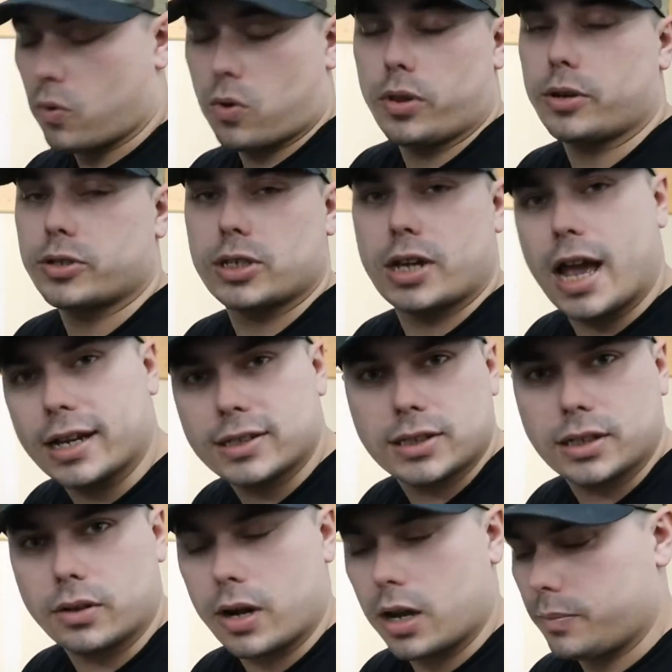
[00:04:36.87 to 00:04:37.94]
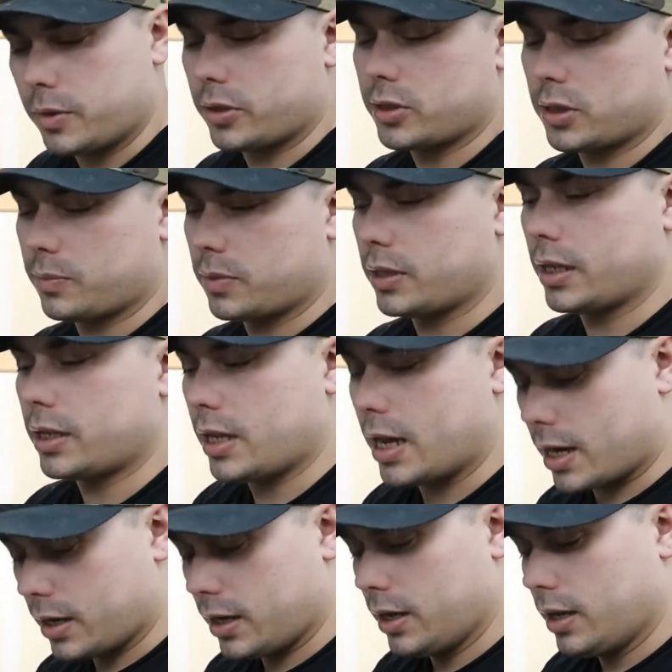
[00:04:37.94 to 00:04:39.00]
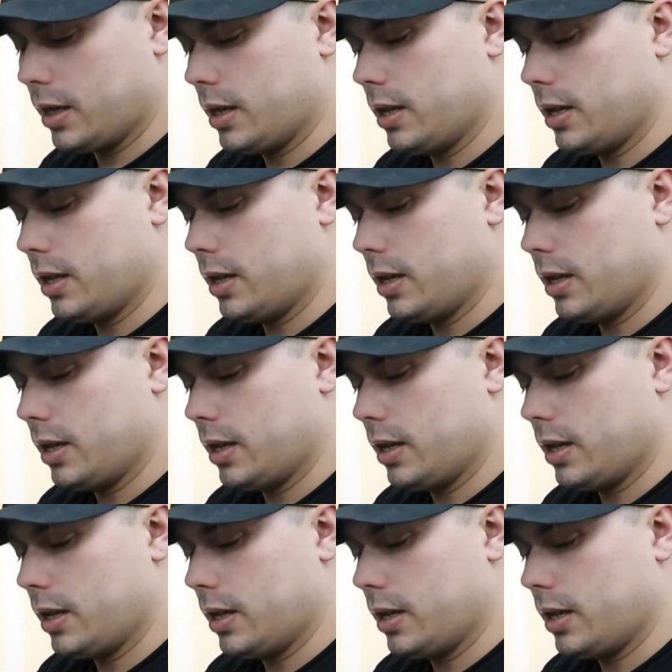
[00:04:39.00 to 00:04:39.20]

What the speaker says: or there's an accident around me or something like that.